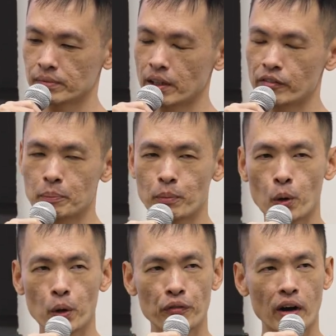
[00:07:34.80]
If the
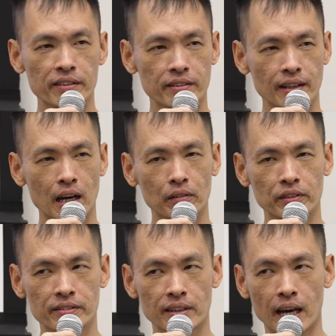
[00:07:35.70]
poet rises out of
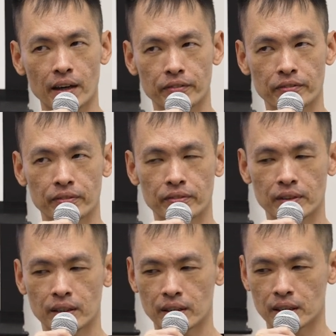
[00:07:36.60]
this life,
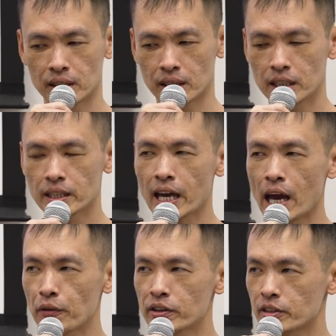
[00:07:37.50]
he
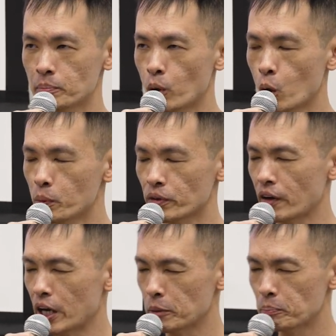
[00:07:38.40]
carries the poems of
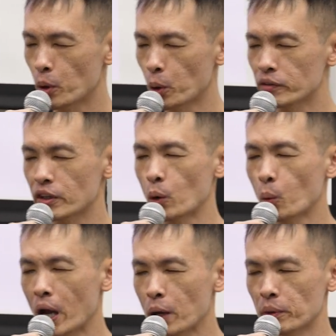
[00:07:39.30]
other poets
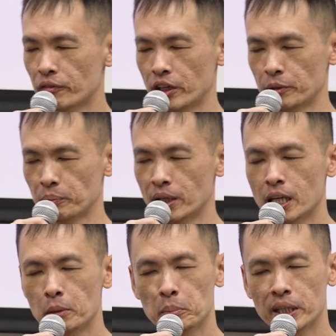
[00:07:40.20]
away with him,
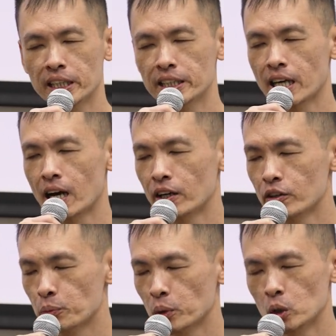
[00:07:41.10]
meaning the
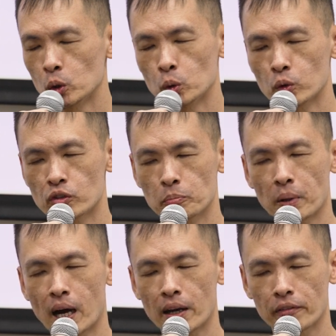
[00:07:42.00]
others will lose
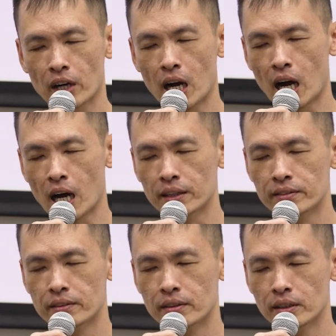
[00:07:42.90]
part of a heart,
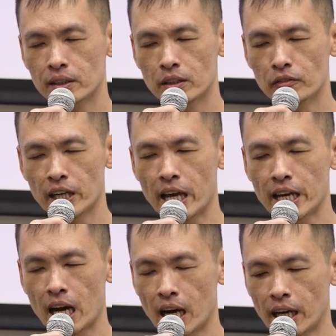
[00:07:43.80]
even an
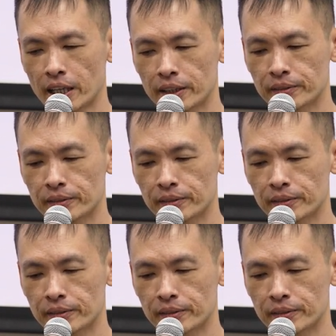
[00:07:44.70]
eye.